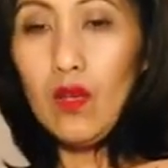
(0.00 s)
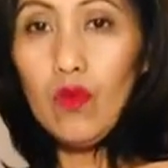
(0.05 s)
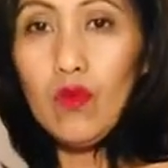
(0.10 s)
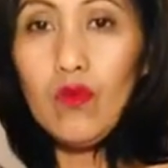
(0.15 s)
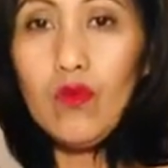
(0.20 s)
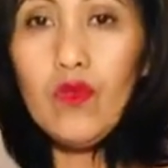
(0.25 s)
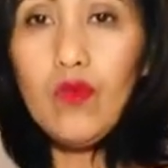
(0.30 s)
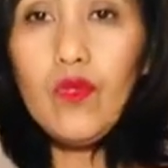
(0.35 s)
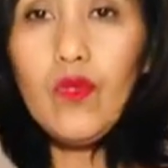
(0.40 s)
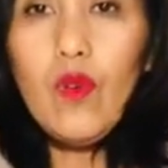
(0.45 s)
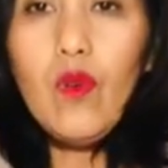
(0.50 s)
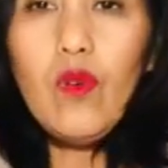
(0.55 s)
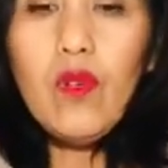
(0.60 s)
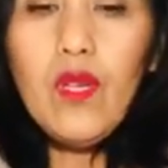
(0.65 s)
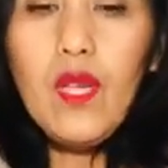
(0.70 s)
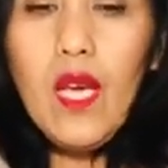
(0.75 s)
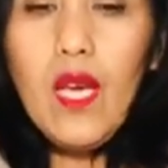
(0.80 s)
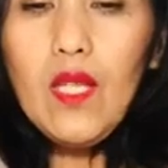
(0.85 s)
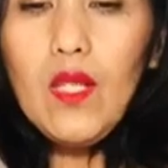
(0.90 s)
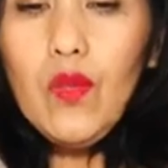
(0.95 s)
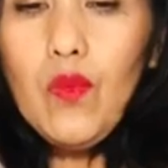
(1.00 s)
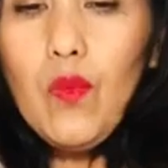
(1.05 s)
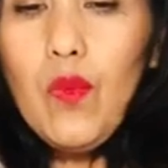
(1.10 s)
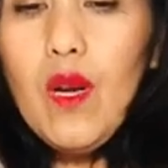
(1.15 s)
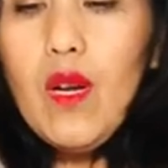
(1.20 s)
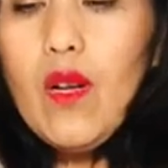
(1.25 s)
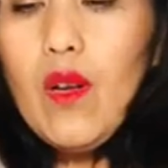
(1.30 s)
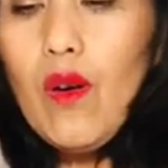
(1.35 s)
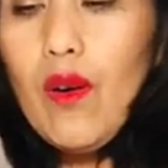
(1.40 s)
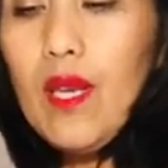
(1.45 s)
So next
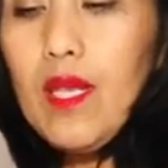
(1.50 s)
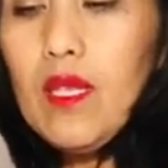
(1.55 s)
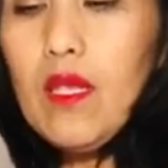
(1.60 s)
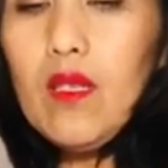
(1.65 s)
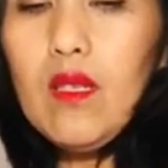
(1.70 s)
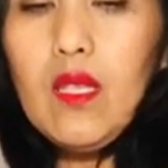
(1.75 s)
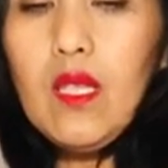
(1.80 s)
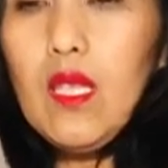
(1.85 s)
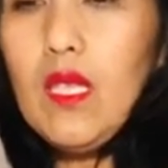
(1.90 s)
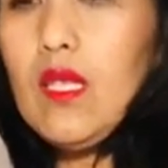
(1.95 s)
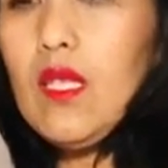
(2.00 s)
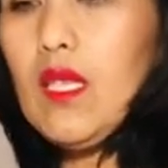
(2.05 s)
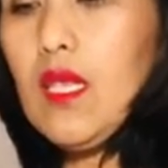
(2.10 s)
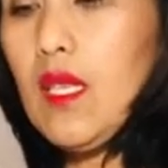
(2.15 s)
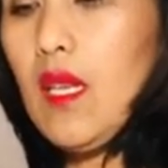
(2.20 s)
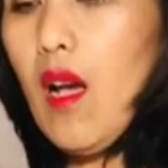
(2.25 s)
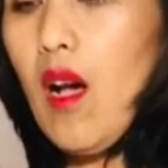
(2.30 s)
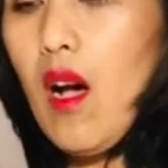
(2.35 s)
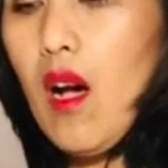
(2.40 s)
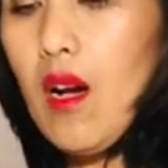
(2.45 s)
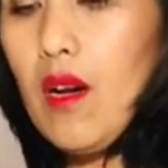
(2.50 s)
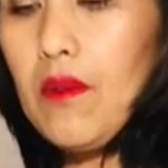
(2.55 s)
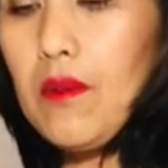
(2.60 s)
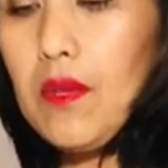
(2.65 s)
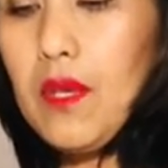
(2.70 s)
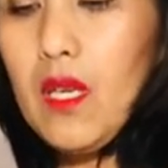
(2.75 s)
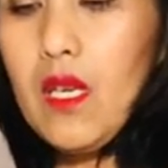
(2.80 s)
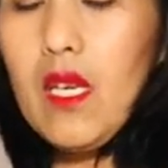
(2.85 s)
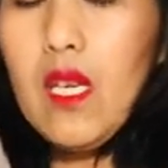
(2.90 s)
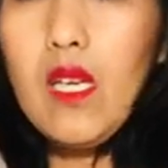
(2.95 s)
we're going to season
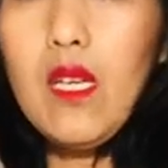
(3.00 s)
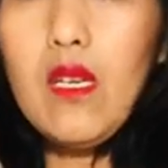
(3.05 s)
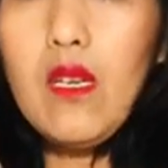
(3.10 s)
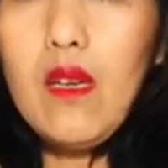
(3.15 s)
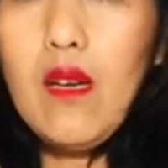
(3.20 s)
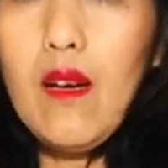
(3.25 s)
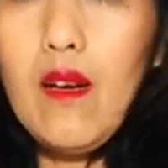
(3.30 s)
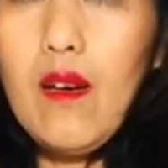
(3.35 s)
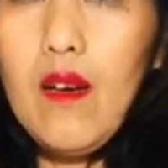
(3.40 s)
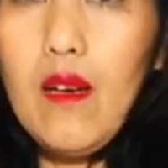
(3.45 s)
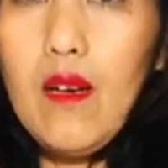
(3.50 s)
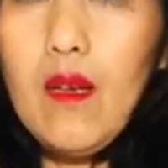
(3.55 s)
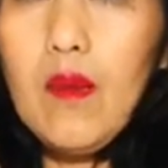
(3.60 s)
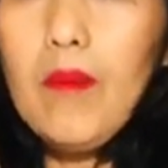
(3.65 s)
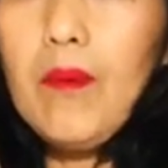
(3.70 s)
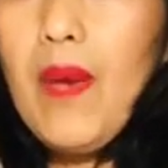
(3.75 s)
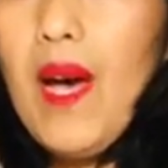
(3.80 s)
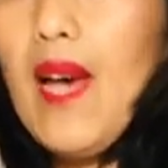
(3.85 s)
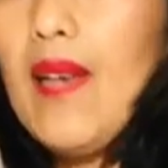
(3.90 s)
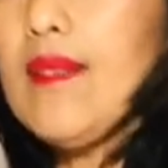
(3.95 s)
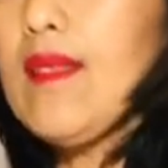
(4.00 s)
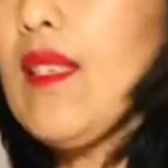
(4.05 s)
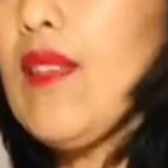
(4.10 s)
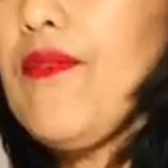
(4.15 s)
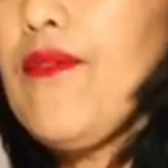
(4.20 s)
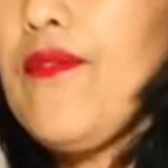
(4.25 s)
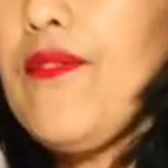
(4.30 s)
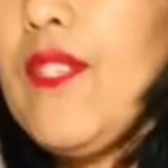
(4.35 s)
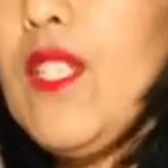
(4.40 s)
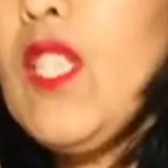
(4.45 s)
our
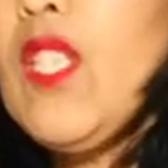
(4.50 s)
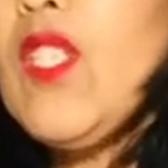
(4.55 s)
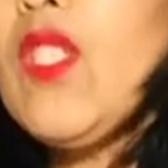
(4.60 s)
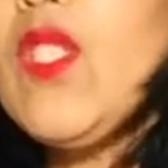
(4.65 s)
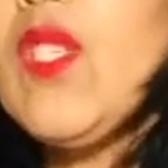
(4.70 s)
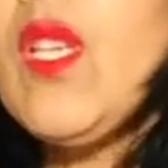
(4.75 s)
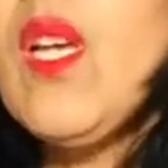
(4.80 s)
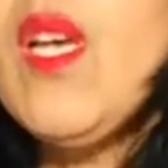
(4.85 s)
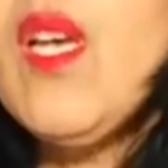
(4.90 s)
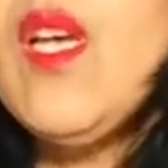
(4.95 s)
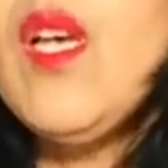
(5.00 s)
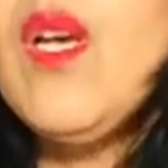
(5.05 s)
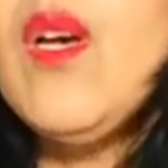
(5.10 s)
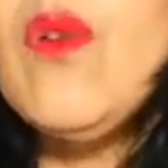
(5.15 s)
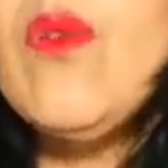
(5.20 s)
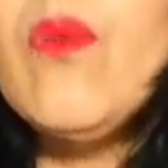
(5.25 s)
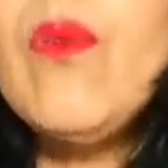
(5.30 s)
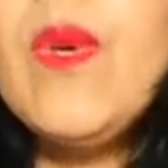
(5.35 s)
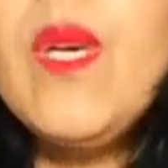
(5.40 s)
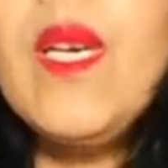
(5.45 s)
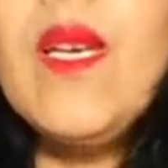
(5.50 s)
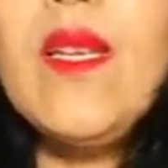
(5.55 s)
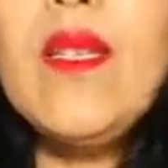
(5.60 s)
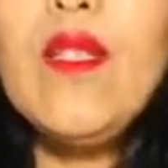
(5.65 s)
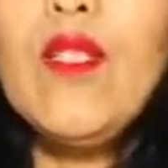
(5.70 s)
Basa fish with